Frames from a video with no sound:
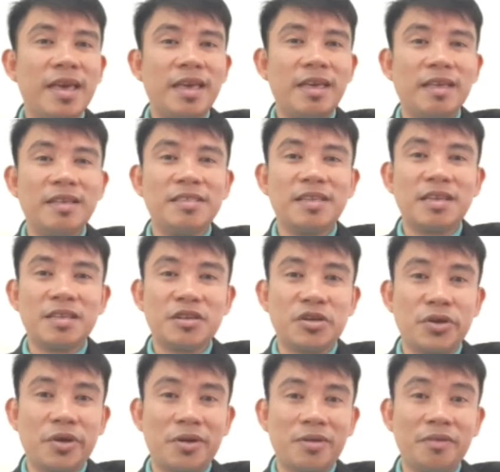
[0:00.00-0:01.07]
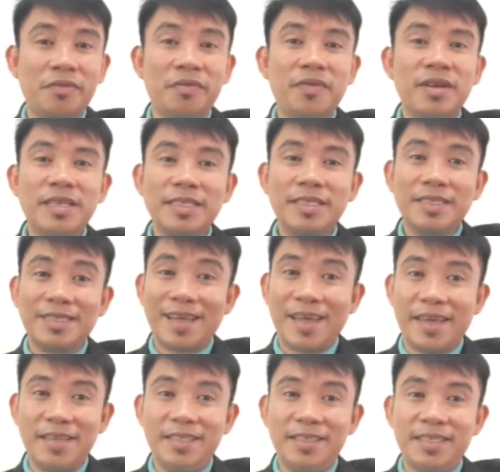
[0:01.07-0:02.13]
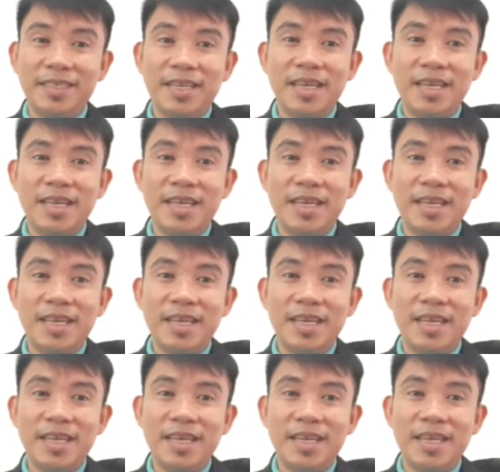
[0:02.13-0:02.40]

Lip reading: has a curved side